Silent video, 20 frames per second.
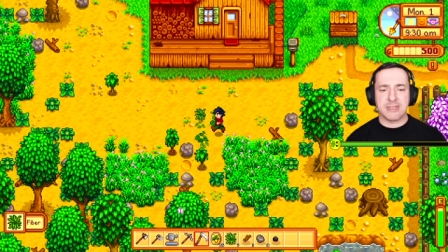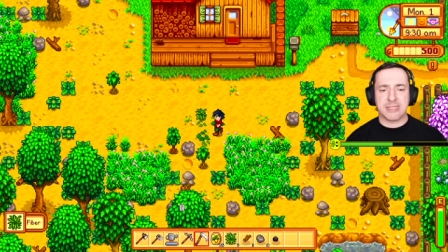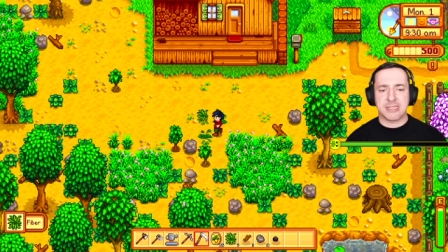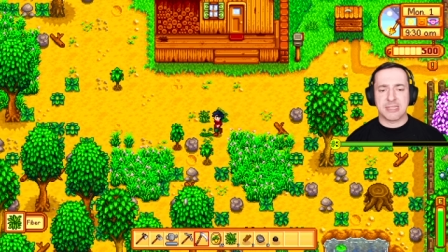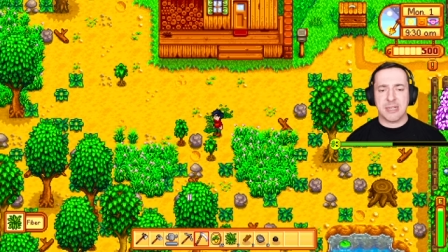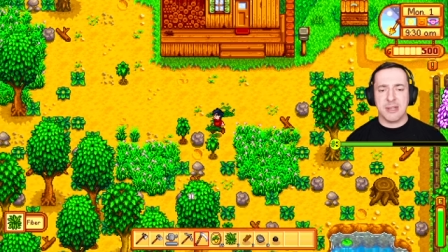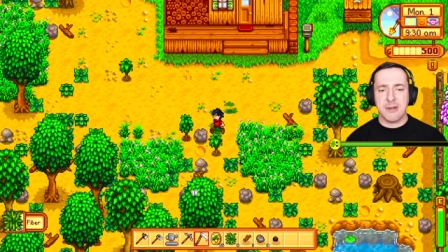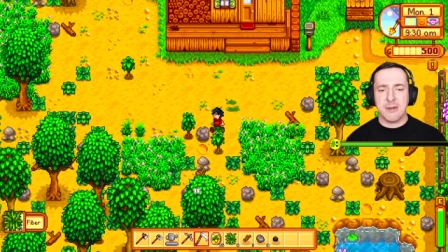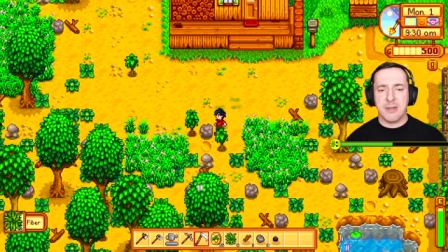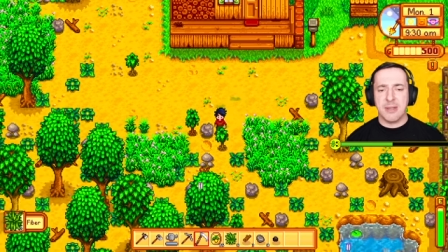
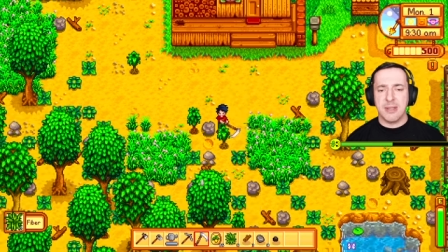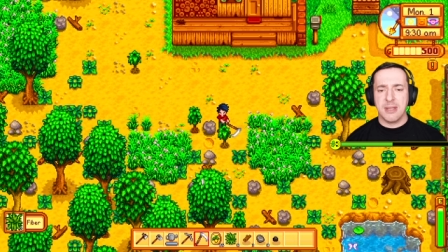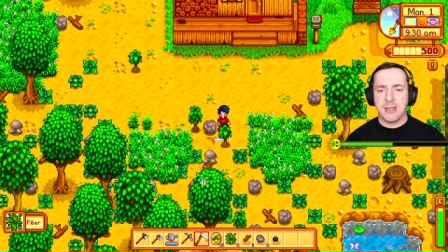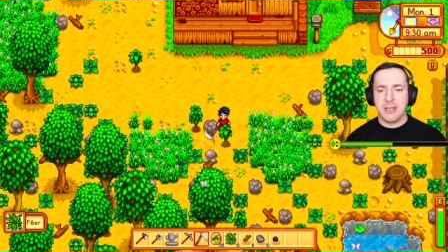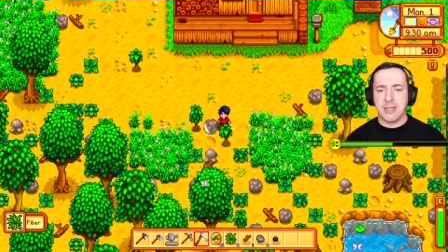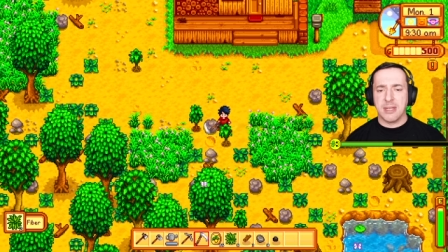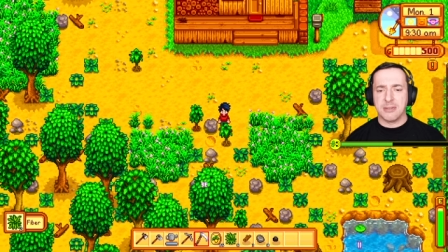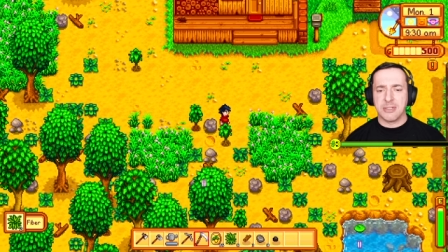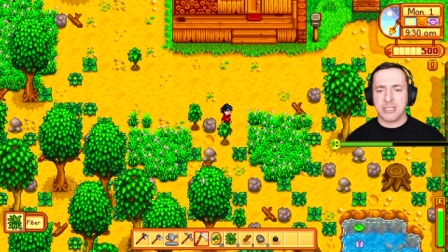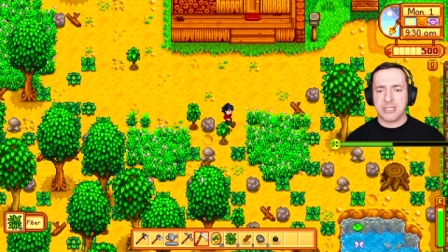So
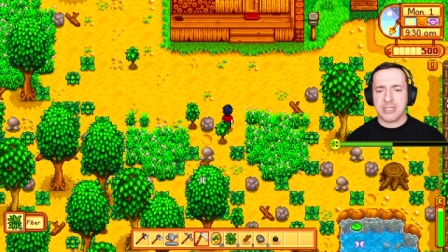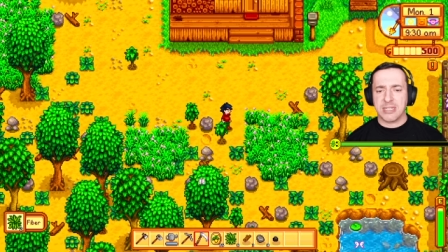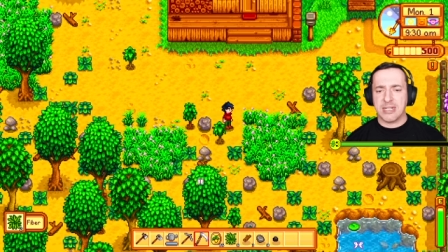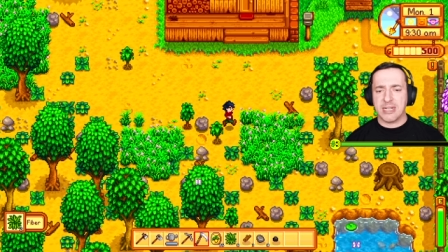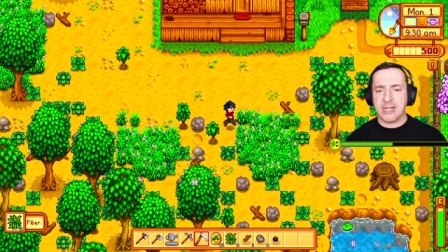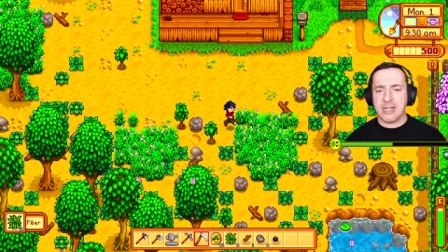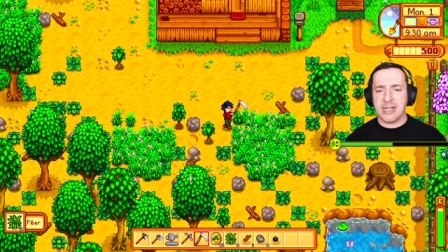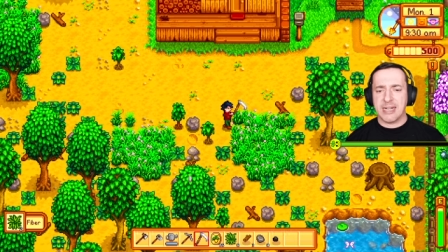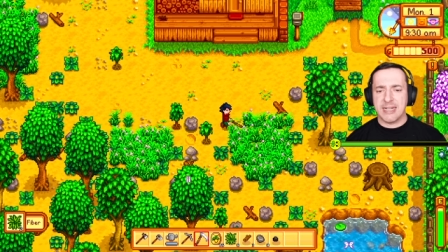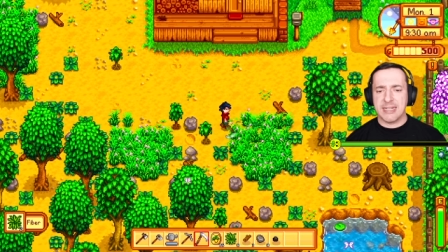I'm just going
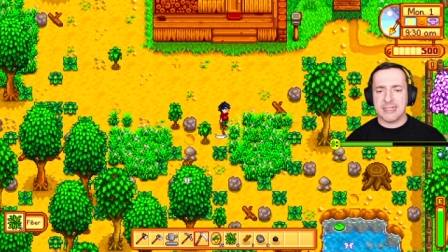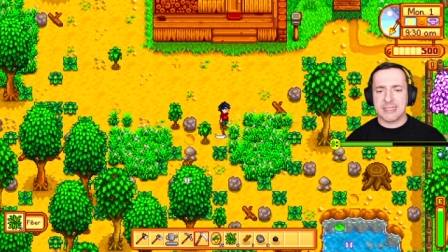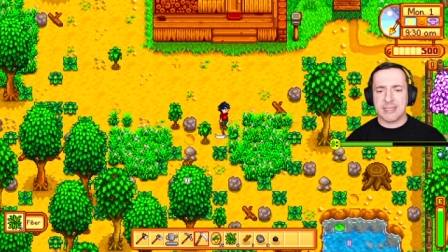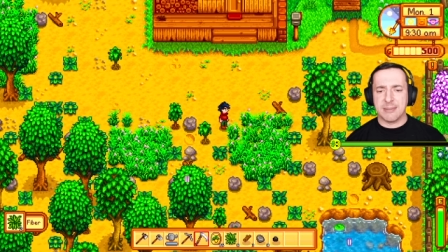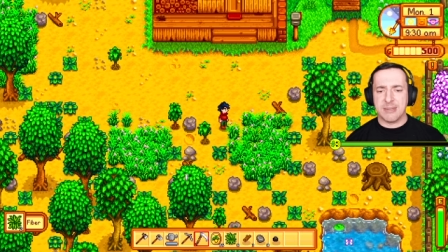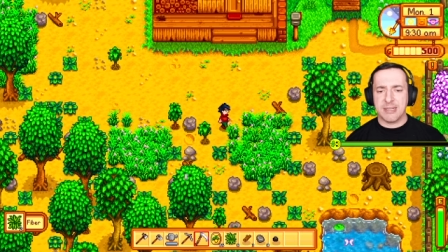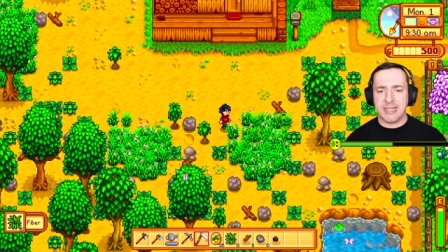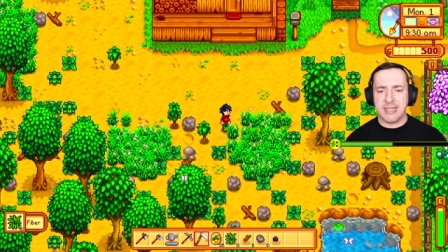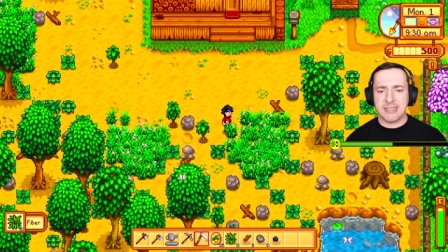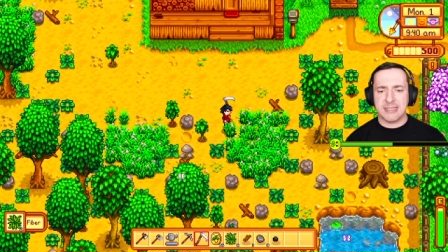to clear
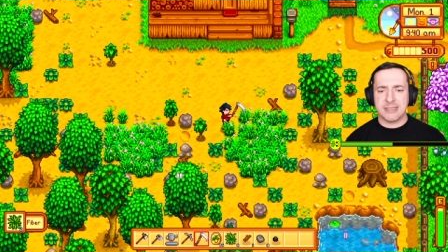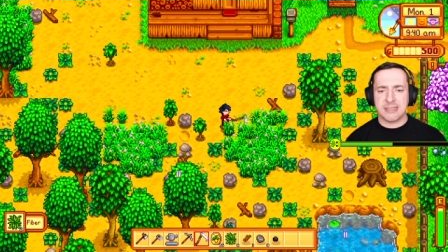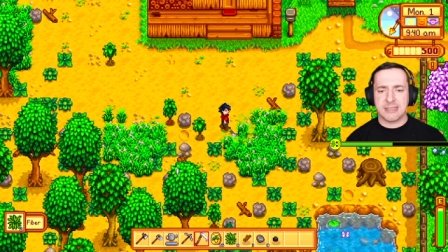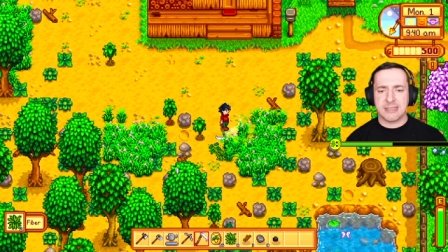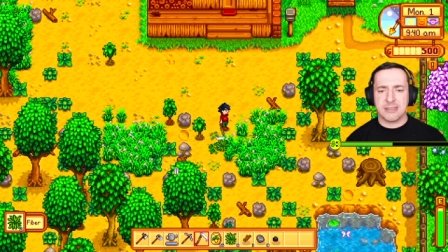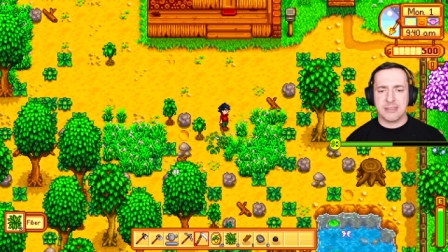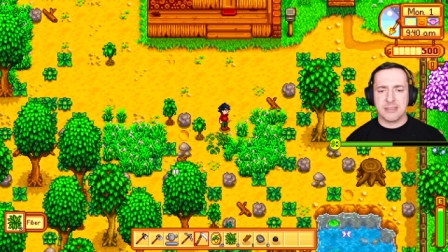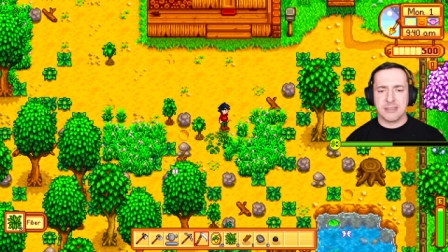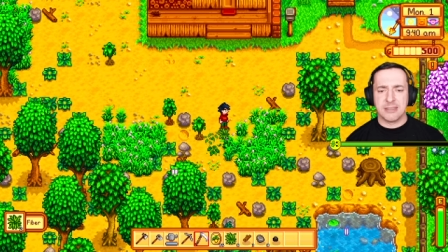some of this